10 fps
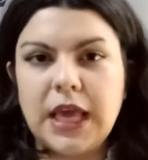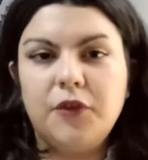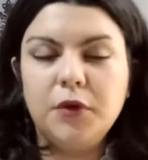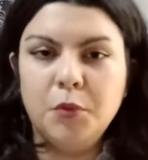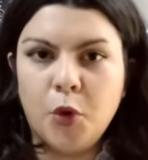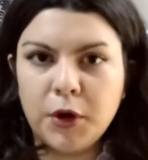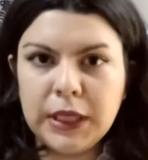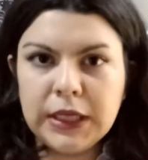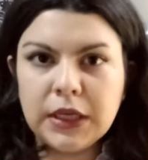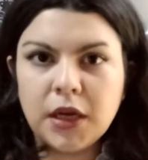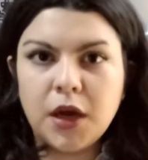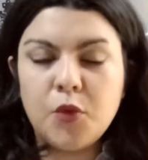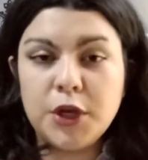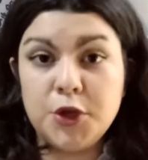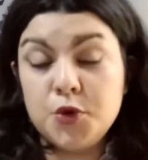every morning
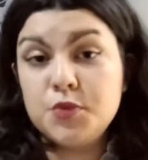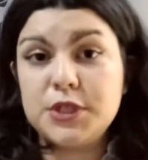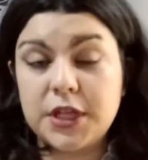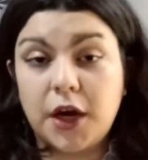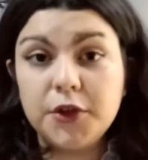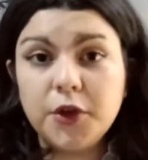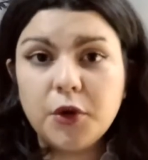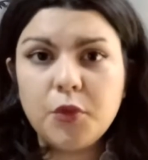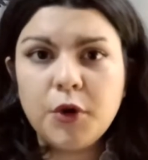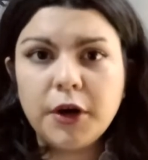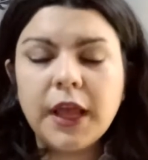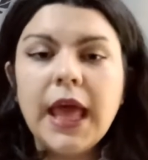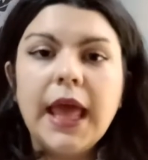when you start your work